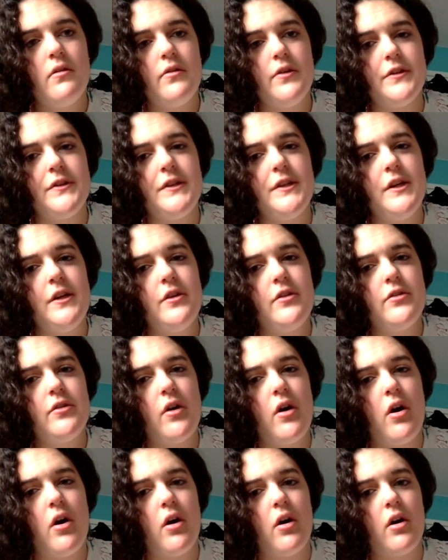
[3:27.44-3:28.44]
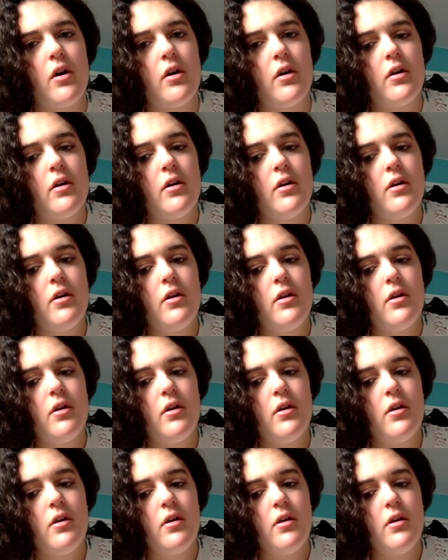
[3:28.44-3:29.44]
the teeth are
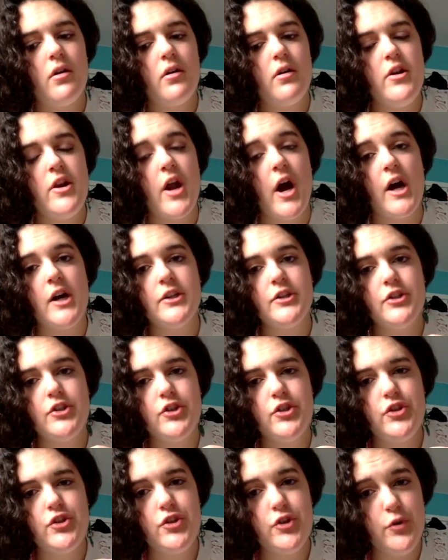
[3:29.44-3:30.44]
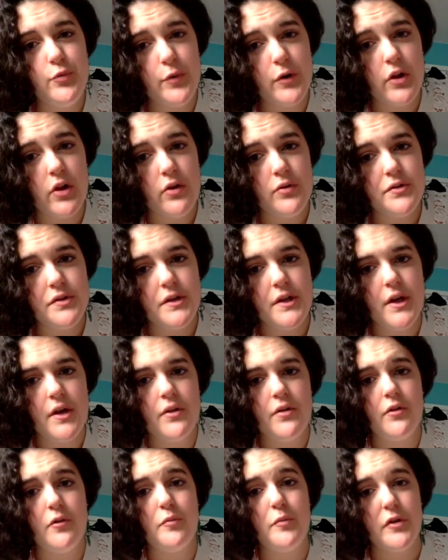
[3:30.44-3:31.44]
not super close
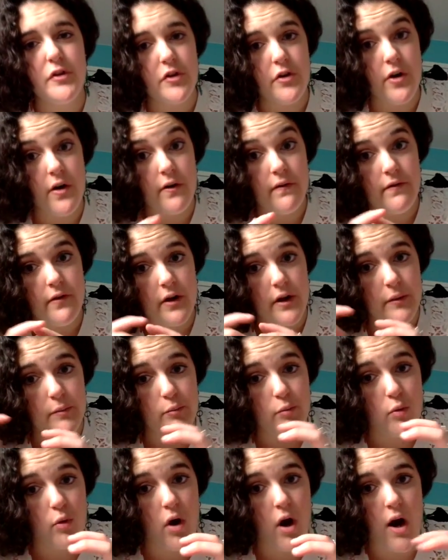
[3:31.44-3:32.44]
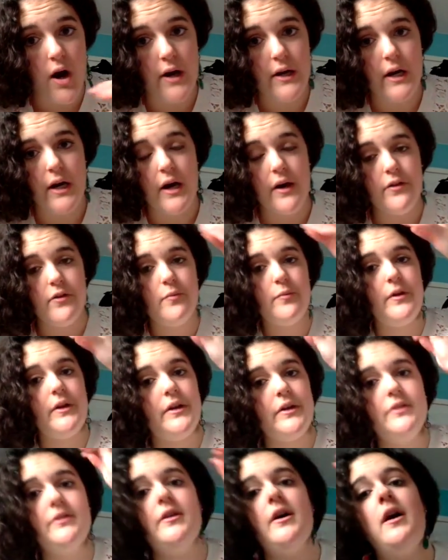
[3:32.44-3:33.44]
together, but they're not very broad either,
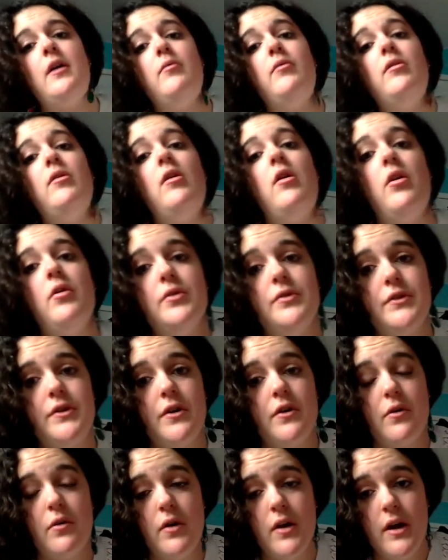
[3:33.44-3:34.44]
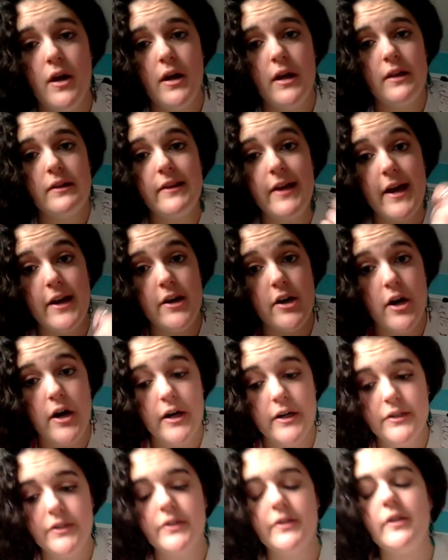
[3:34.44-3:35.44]
because that will also let
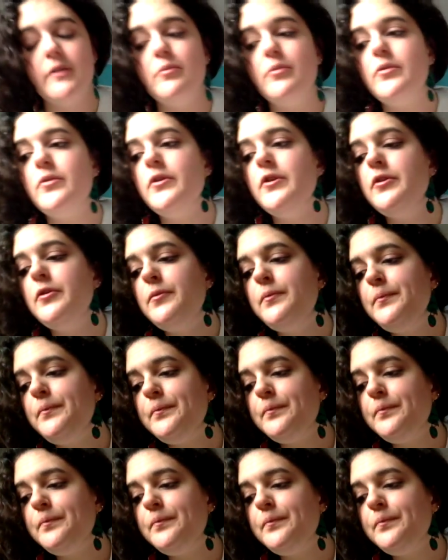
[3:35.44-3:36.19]
knots slip through.